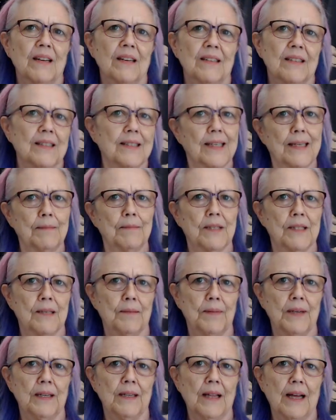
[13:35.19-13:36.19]
seems to
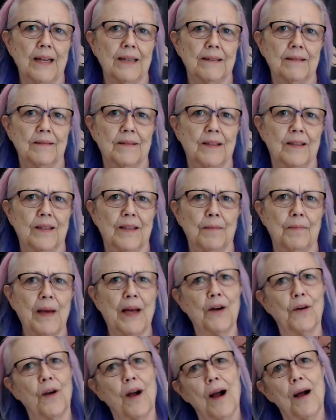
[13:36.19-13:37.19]
be like the
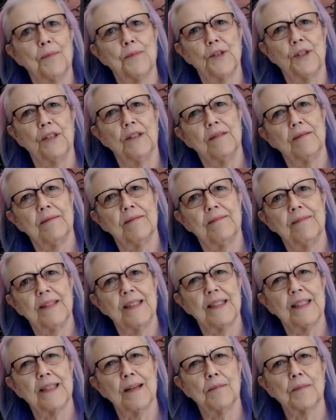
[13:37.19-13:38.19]
better option
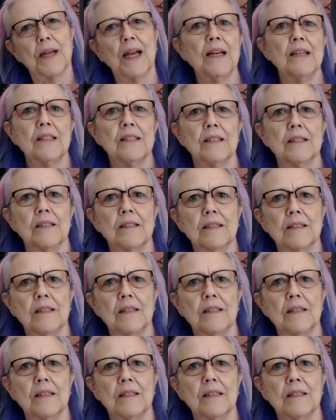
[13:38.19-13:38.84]
in some cases.